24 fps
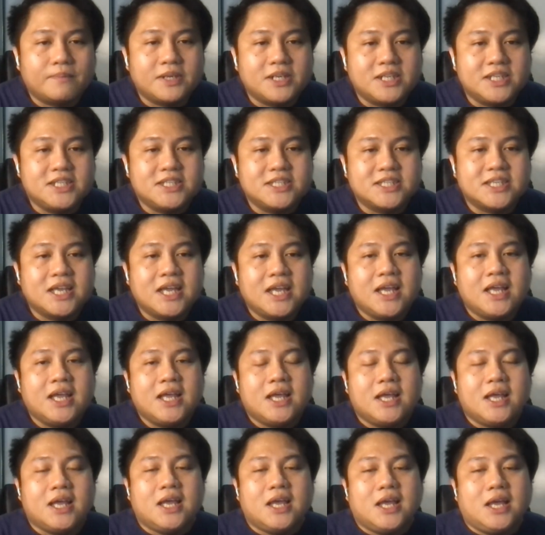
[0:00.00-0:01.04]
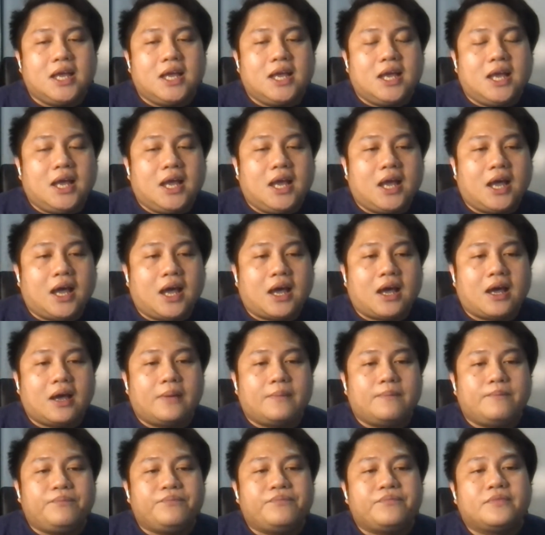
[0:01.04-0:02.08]
from two companies.
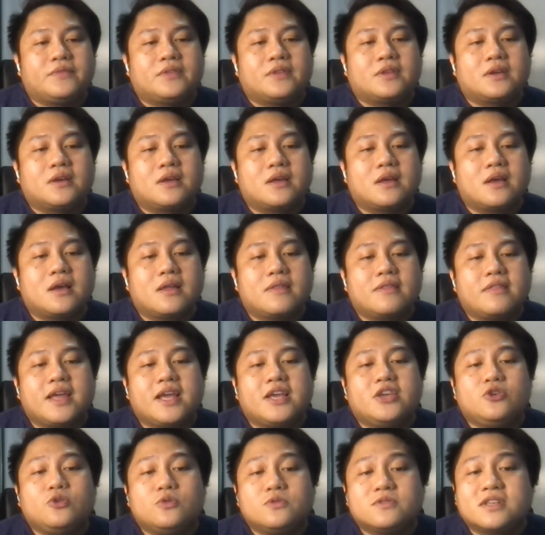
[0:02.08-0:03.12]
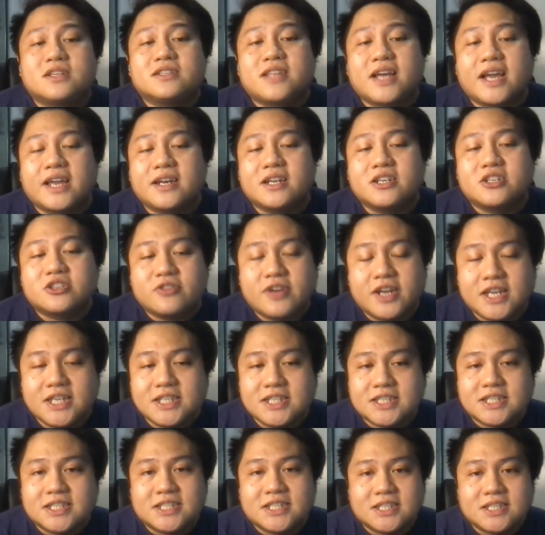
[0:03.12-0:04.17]
Um, they use the
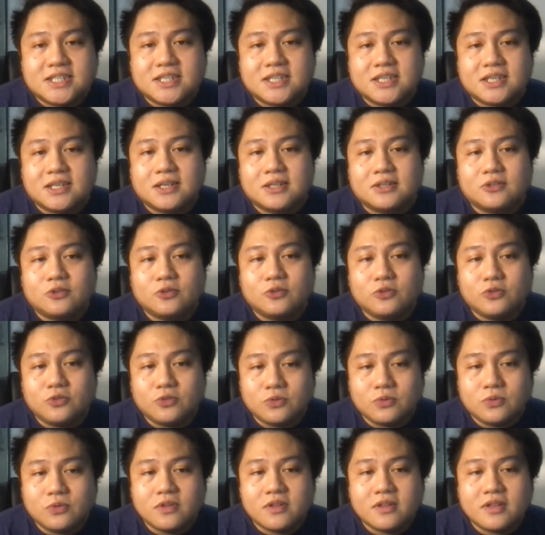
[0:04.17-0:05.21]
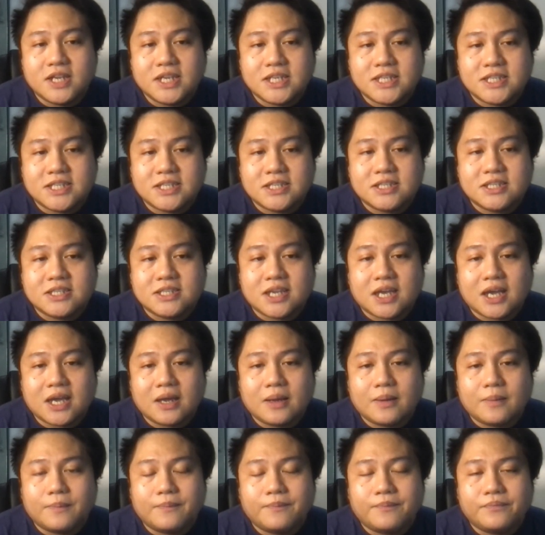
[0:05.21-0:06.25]
Dynatrace to do
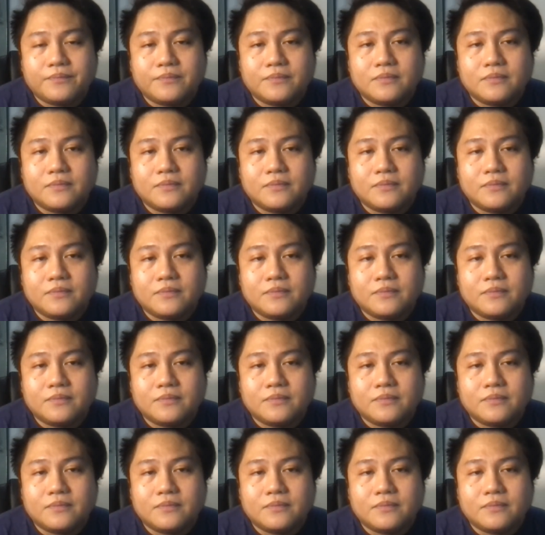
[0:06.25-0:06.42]
this